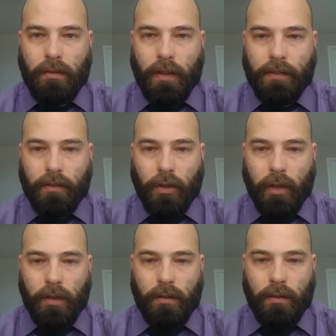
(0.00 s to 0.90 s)
This is
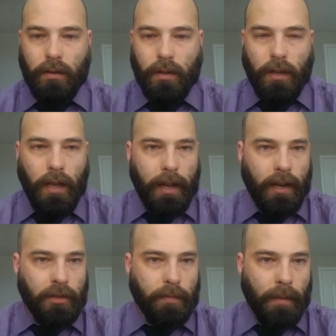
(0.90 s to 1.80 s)
good. I
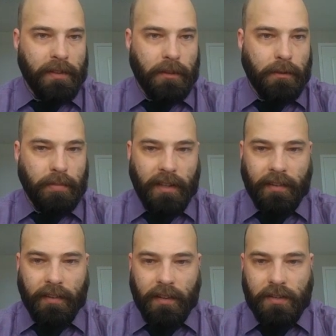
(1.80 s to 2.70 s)
can actually probably split
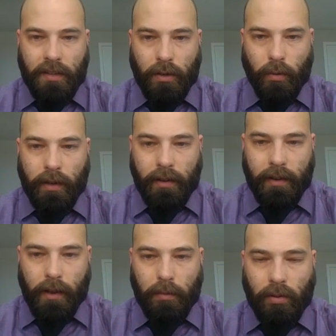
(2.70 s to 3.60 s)
this into 2 and
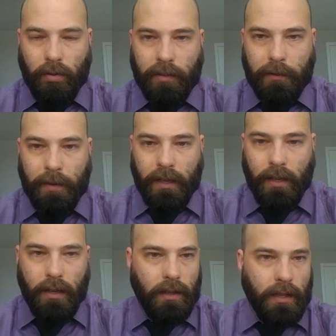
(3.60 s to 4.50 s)
double the
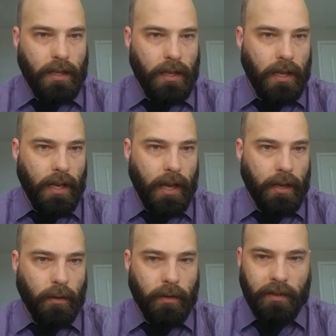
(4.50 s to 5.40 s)
speed. Yeah,
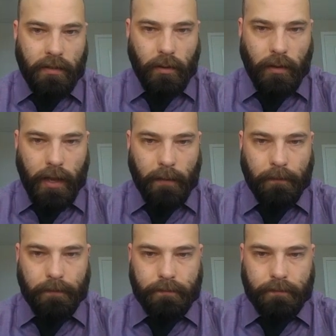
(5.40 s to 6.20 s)
you know what? Let's do that.